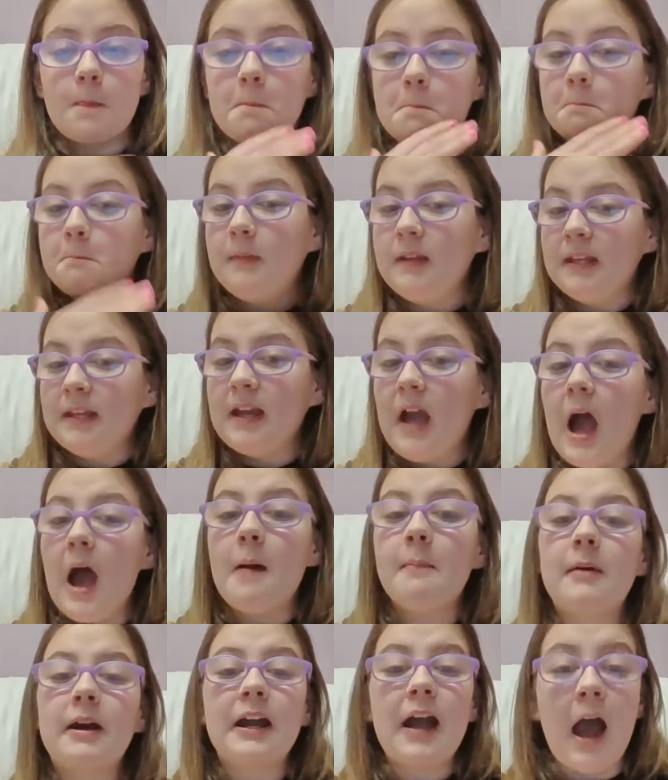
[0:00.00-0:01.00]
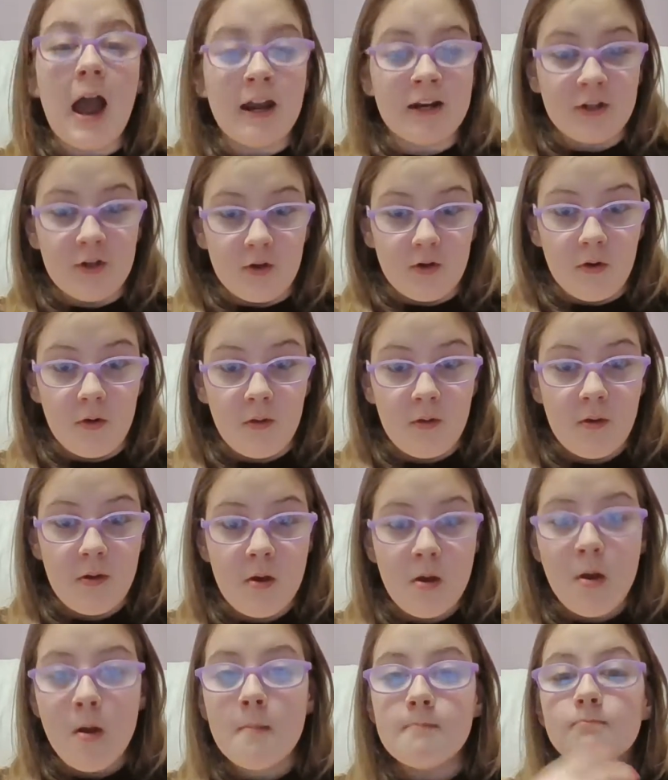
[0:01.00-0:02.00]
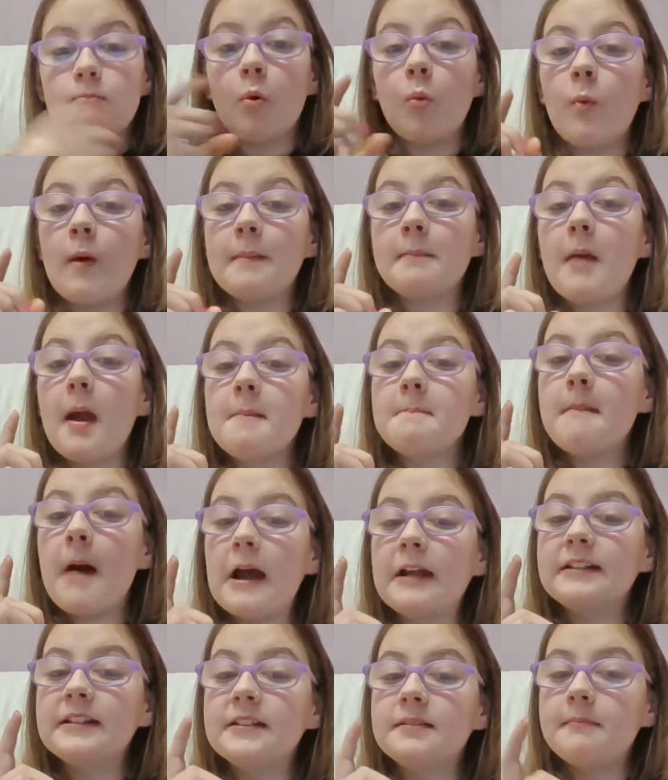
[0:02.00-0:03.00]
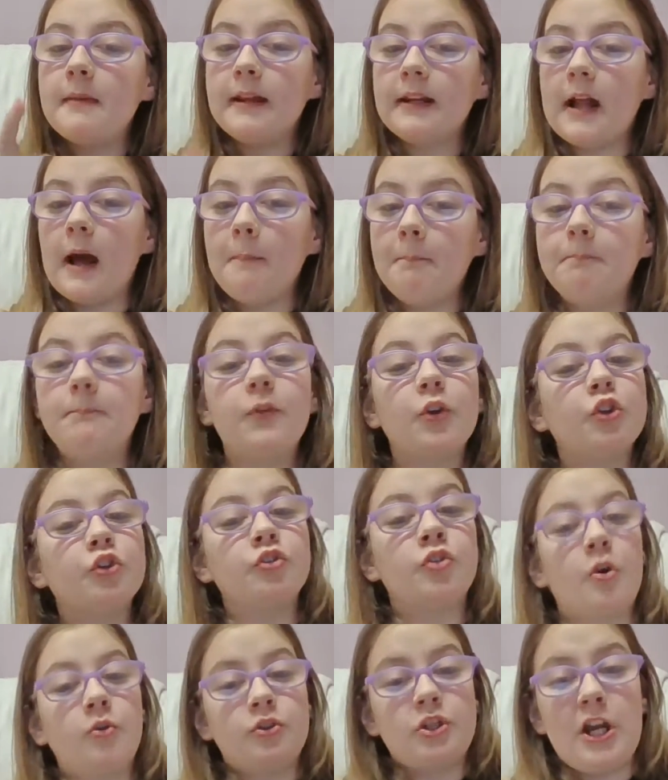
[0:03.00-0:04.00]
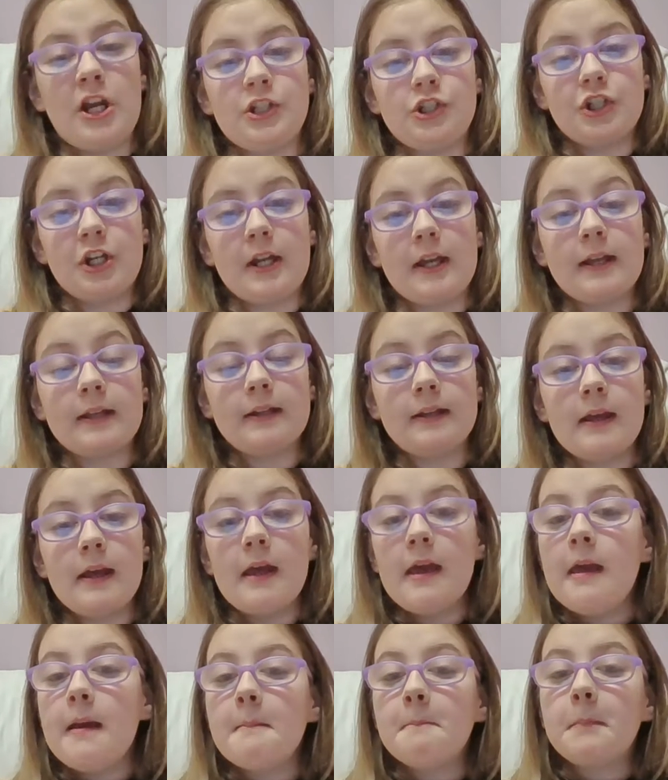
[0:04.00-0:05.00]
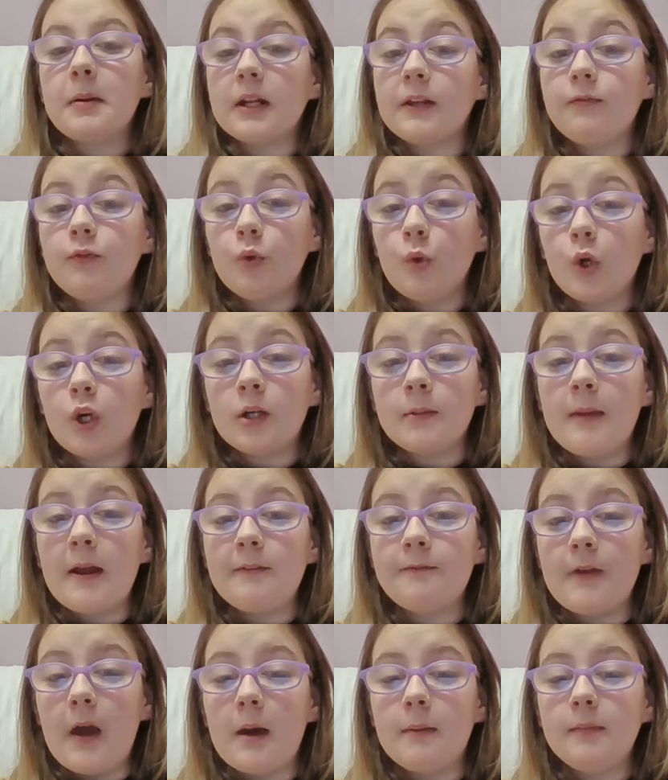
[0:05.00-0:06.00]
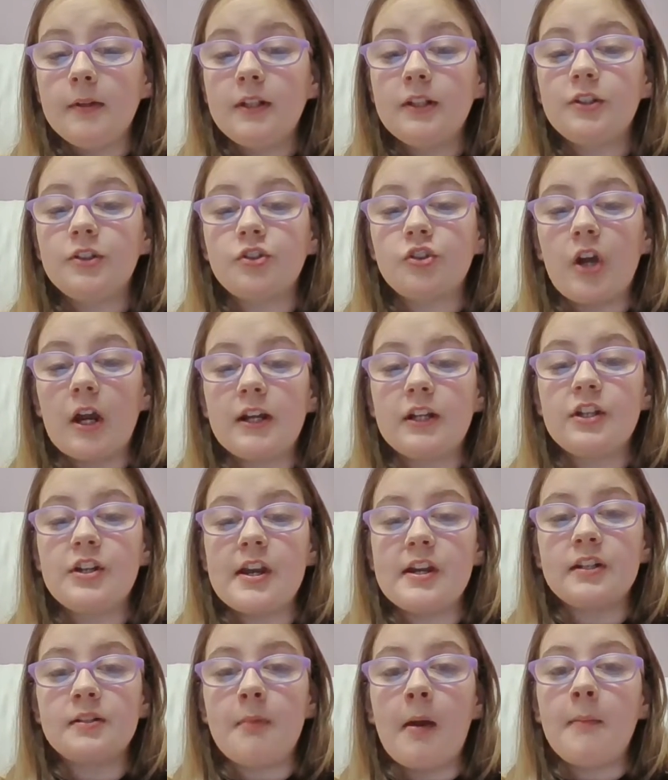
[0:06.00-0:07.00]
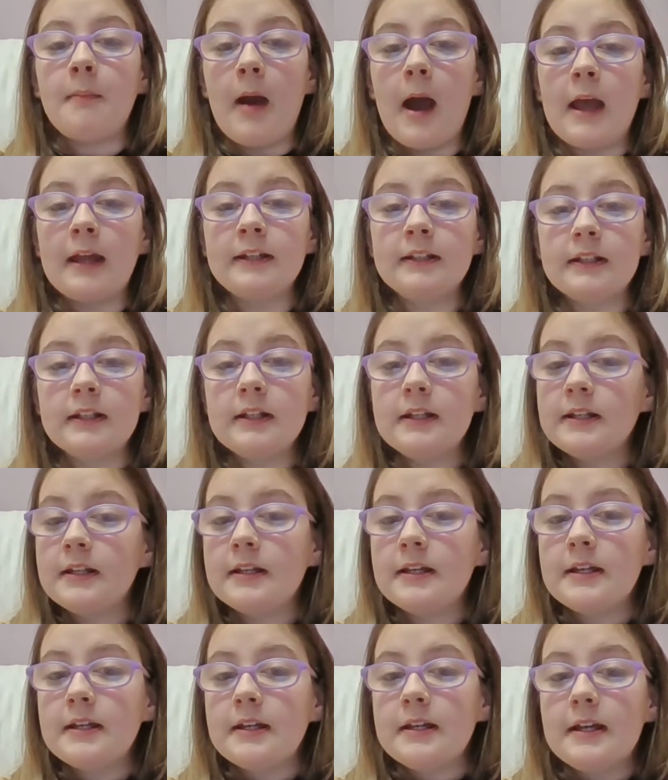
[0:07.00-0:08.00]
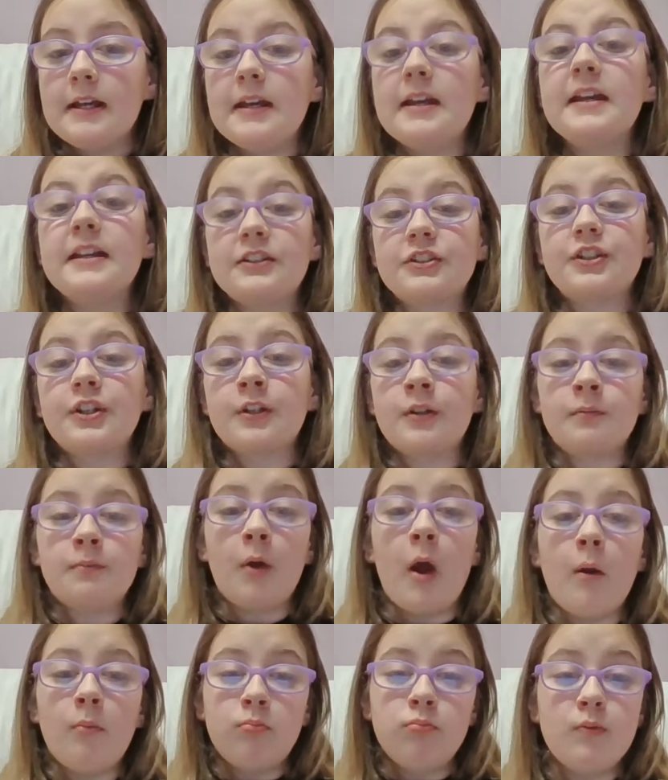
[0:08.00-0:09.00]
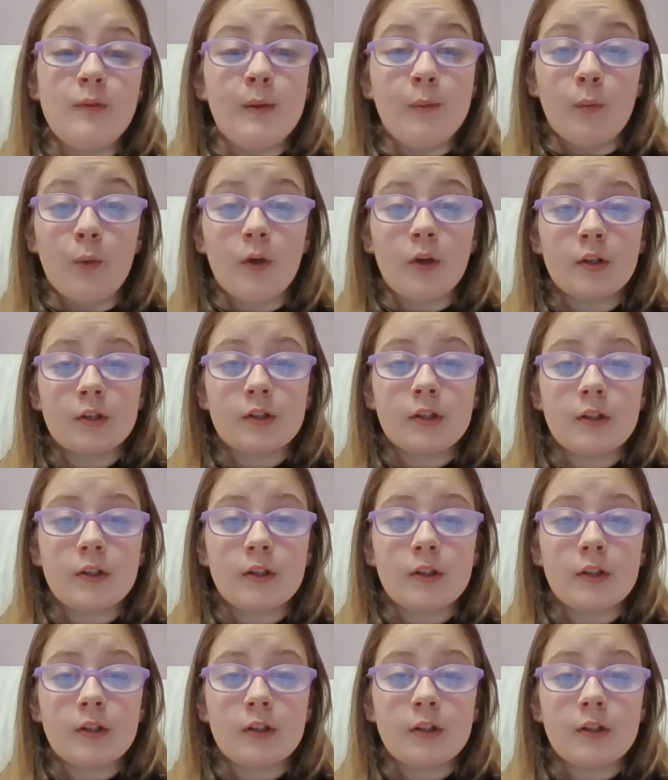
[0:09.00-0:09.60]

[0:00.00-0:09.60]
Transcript: Me, I'm a kind girl. But when my mind is made up, there's no changing it. But if you hurt my family to try to change my mind, it's gonna probably work.